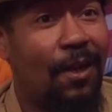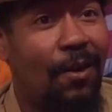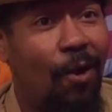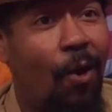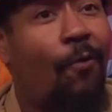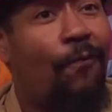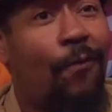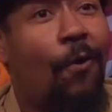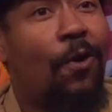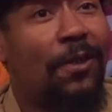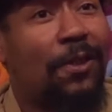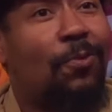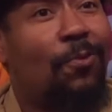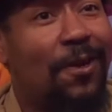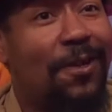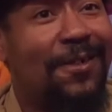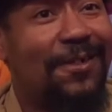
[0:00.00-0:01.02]
On
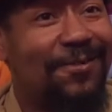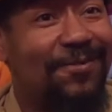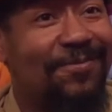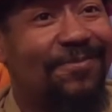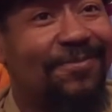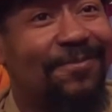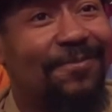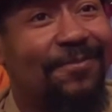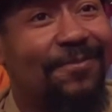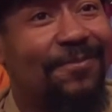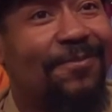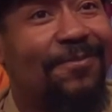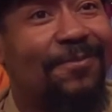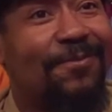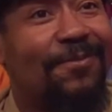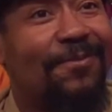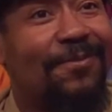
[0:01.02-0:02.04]
420.
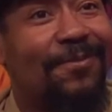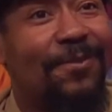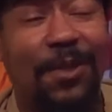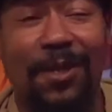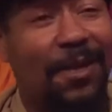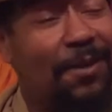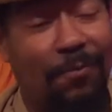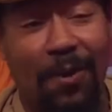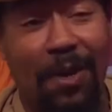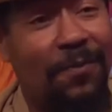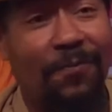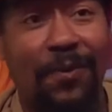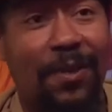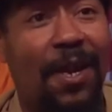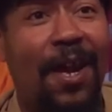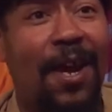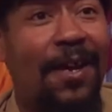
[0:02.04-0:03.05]
It wasn't
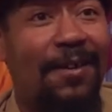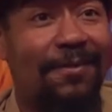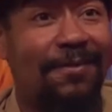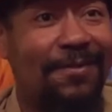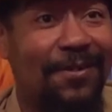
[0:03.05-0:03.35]
for that.